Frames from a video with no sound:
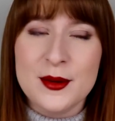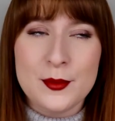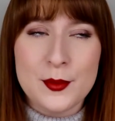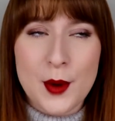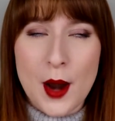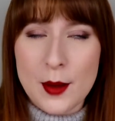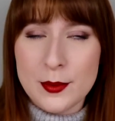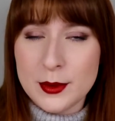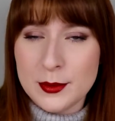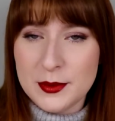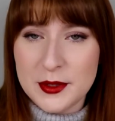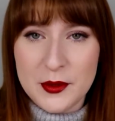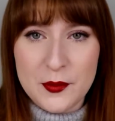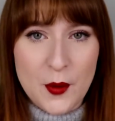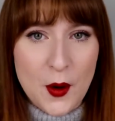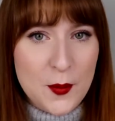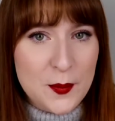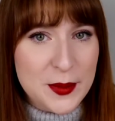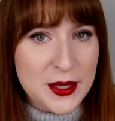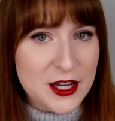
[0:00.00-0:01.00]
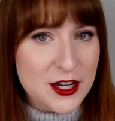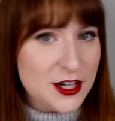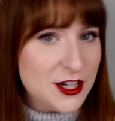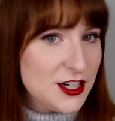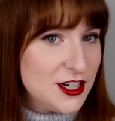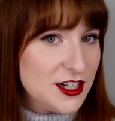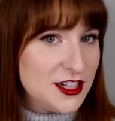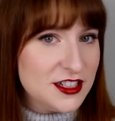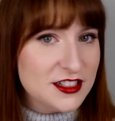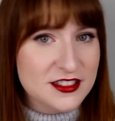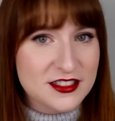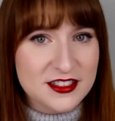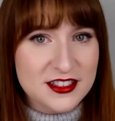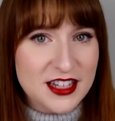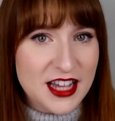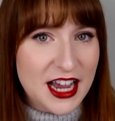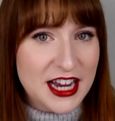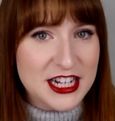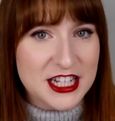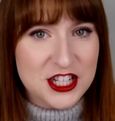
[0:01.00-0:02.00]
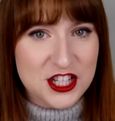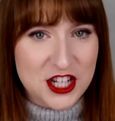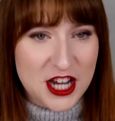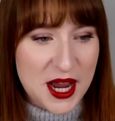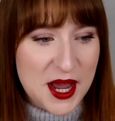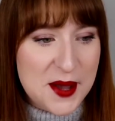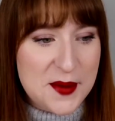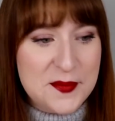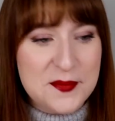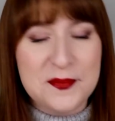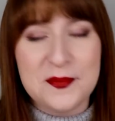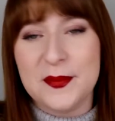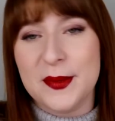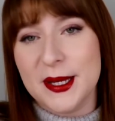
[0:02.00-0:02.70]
probably won't be your kind of jam,